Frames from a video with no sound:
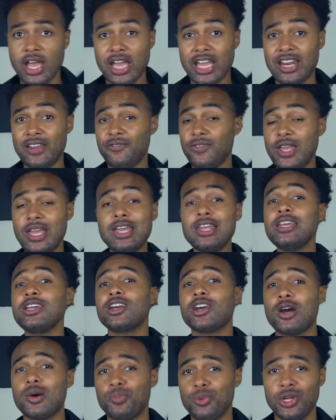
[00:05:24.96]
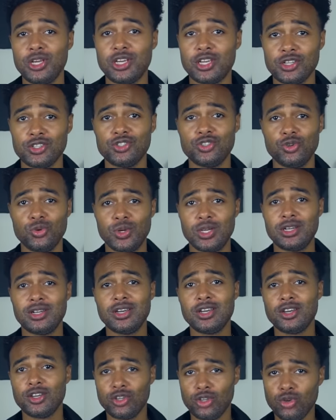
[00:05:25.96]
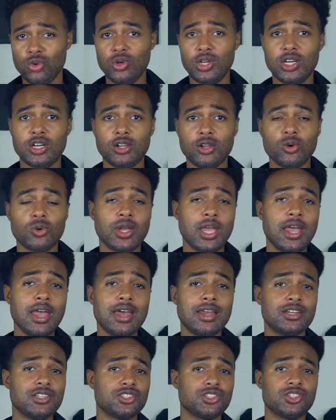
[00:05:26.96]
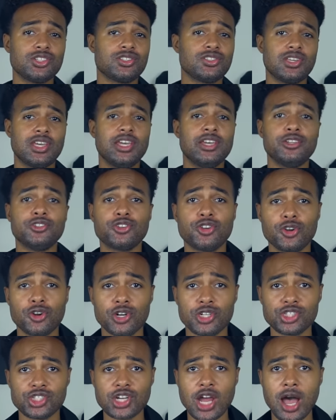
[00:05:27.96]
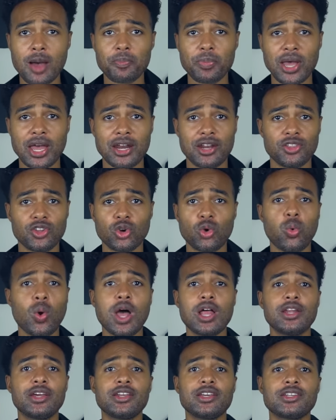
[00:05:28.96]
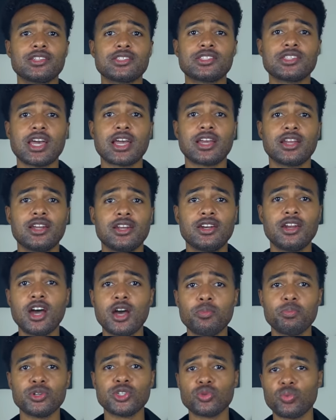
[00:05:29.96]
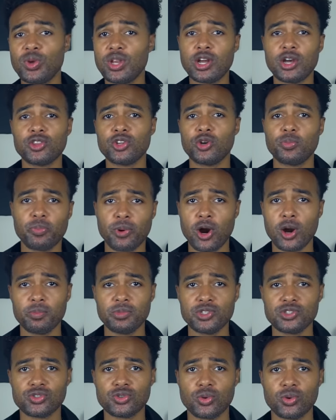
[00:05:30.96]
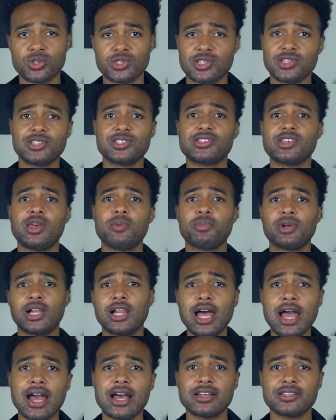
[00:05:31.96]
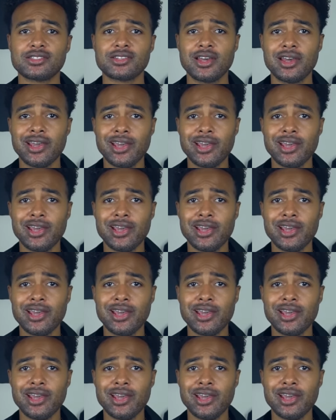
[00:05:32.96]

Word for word: And if any company can do it, Uniqlo can. It's just easier to shop at, and the quality is second to none between other department stores in the same class.